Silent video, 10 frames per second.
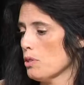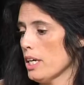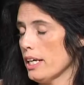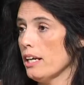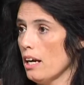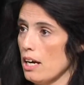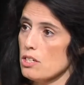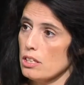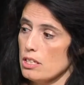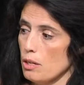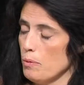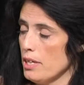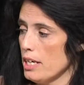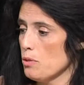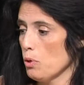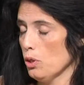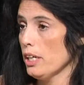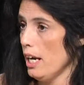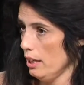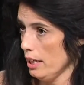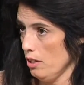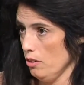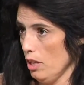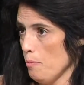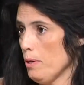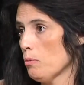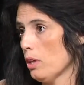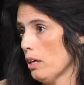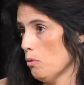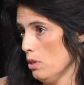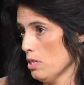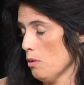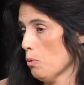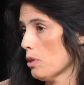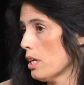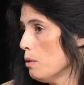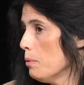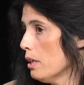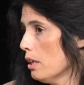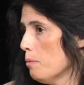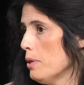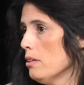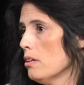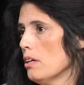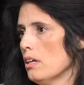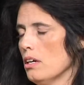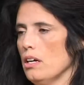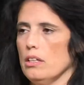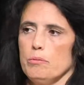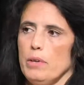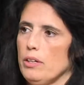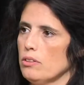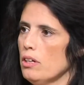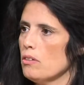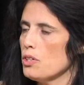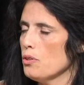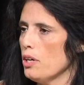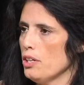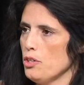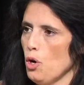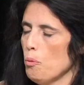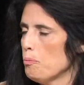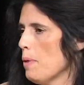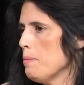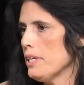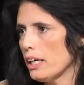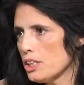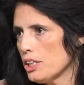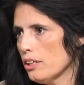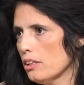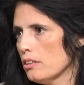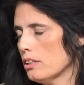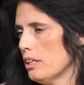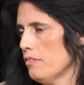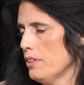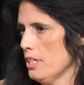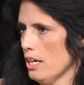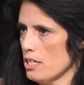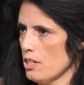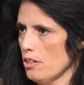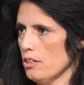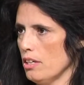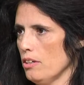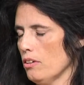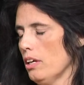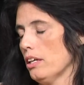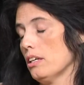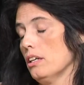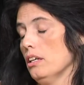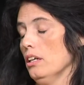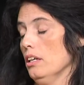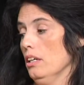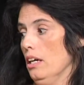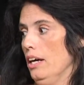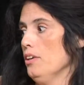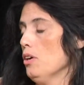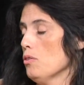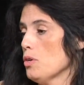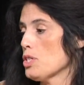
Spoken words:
taking out actually some of the things we're looking at, like your lemon. We're like, well, is it worth keeping a lemon? I don't know. You hope maybe next year. Then if the next year, then you're like, I don't know.